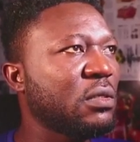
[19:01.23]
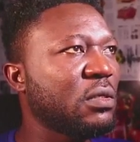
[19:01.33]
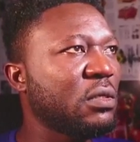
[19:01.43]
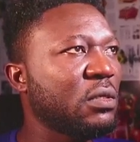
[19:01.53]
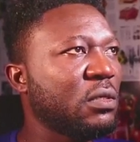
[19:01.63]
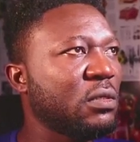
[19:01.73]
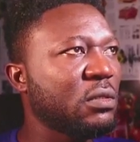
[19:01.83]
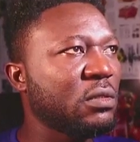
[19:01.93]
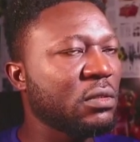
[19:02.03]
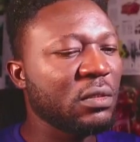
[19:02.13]
and
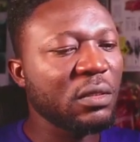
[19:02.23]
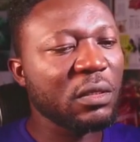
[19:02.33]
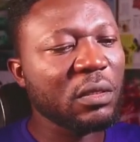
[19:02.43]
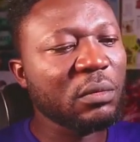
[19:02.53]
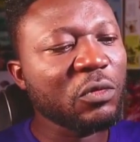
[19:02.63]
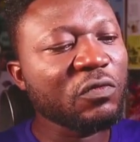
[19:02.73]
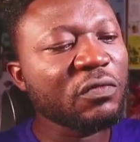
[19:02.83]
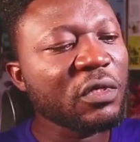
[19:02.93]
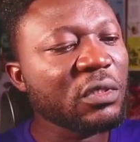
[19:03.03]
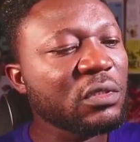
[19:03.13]
move
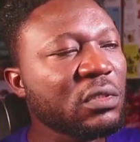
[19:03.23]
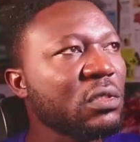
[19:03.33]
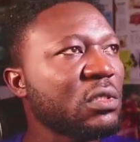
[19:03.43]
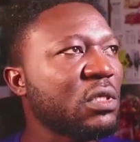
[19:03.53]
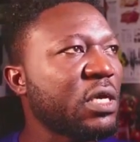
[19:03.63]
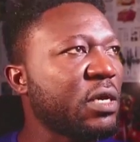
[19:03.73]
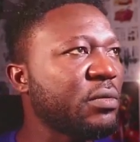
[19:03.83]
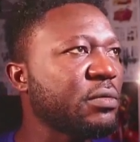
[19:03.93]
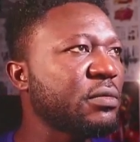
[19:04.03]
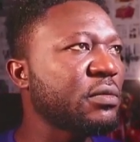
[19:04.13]
this down,